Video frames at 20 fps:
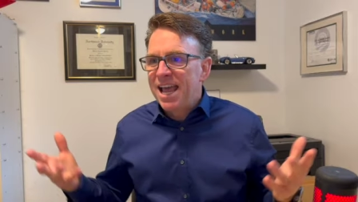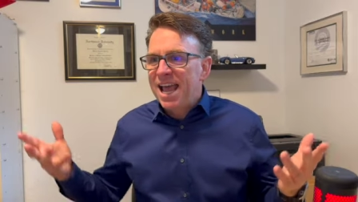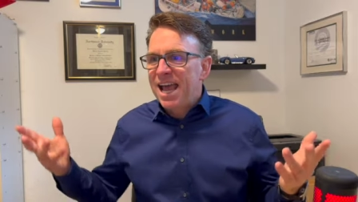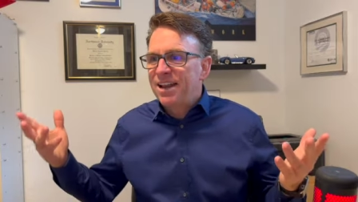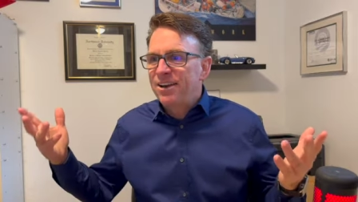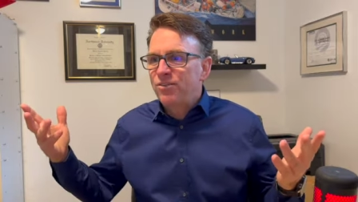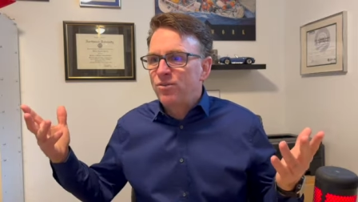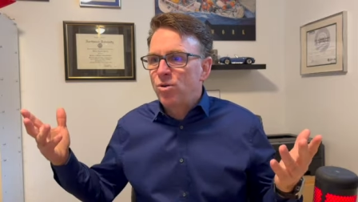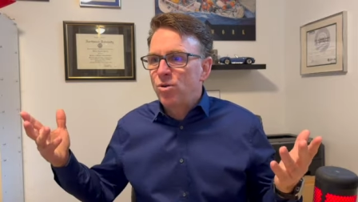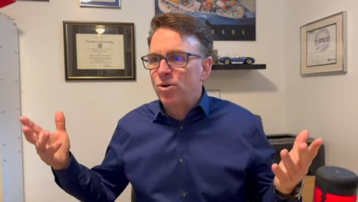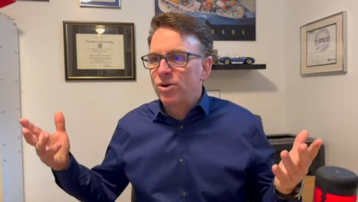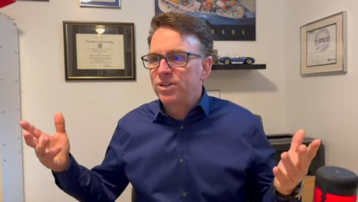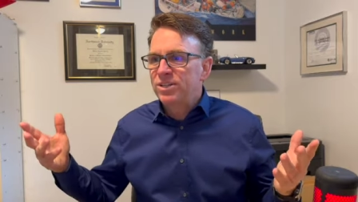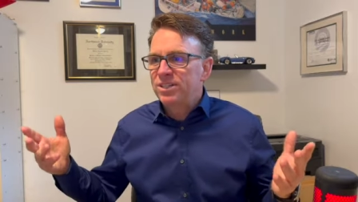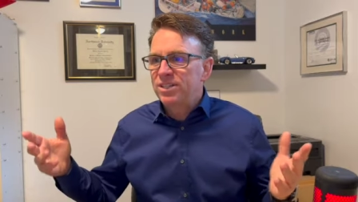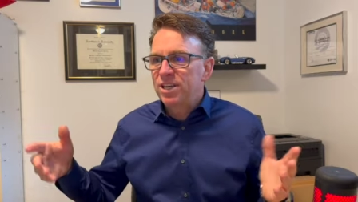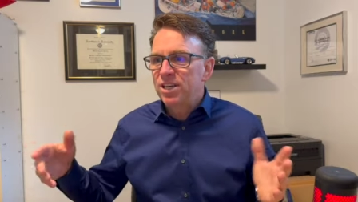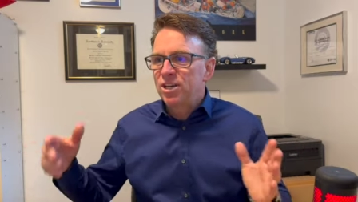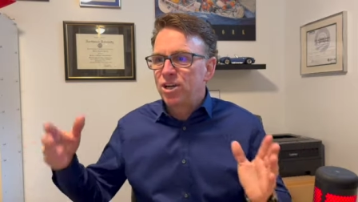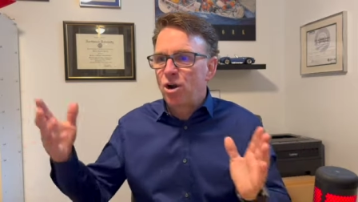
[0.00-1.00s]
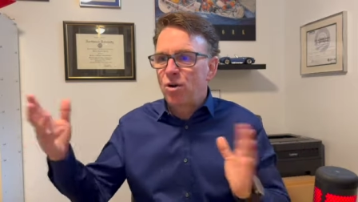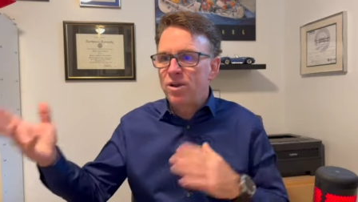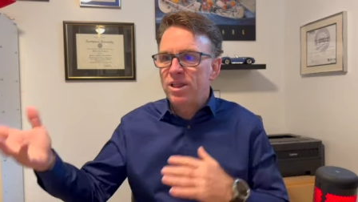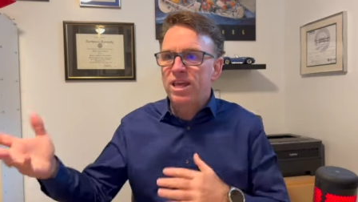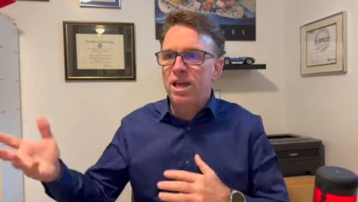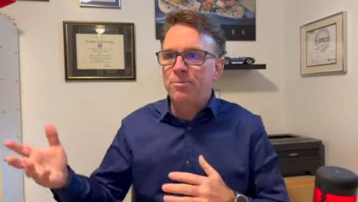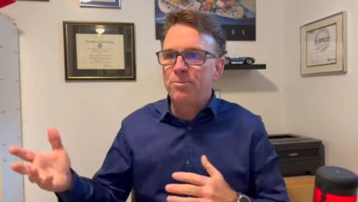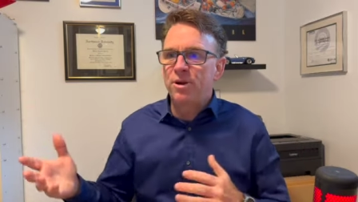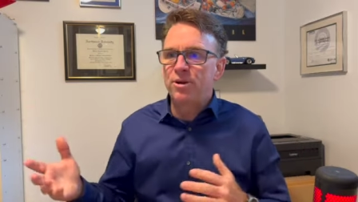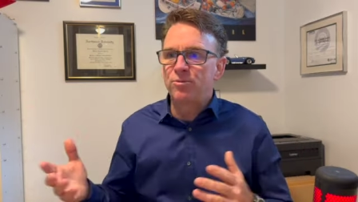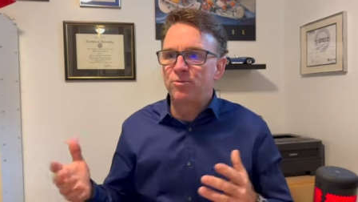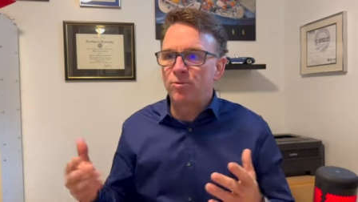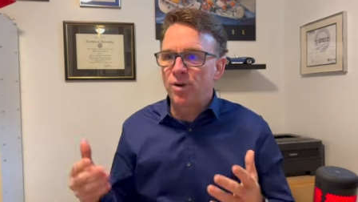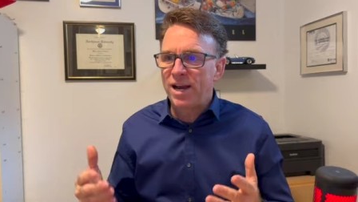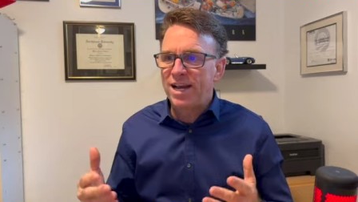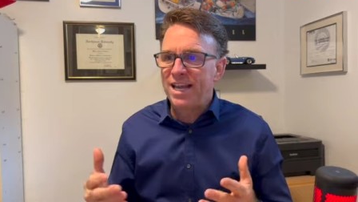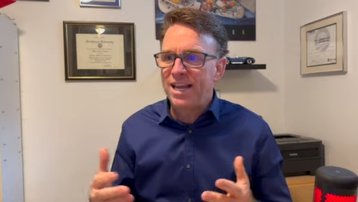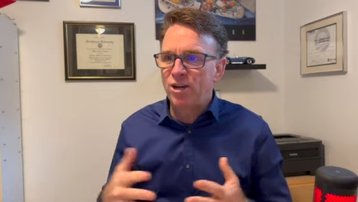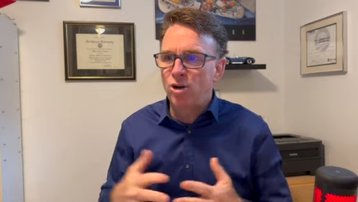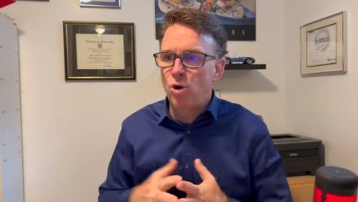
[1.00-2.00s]
And of course, go to the upper
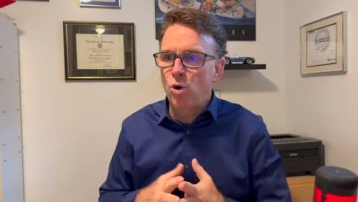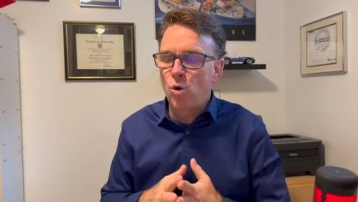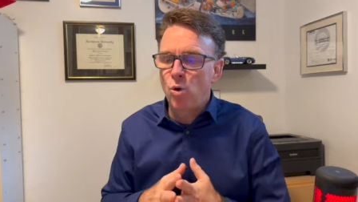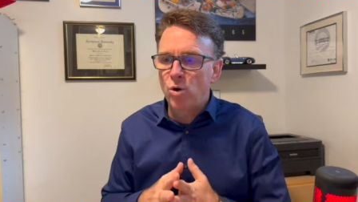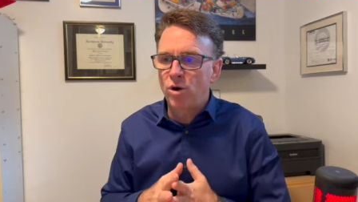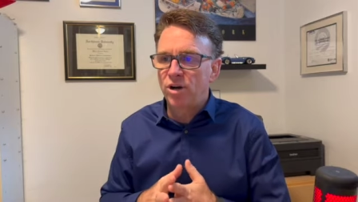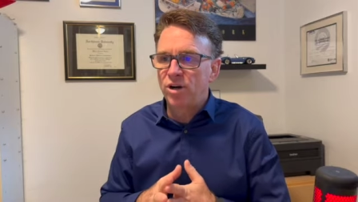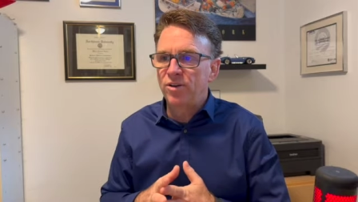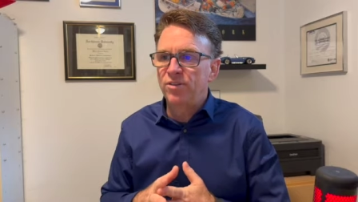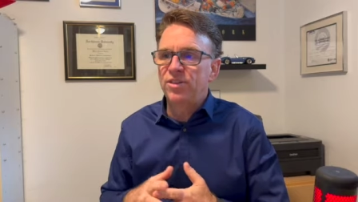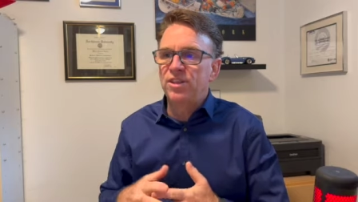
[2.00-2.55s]
right-hand corner.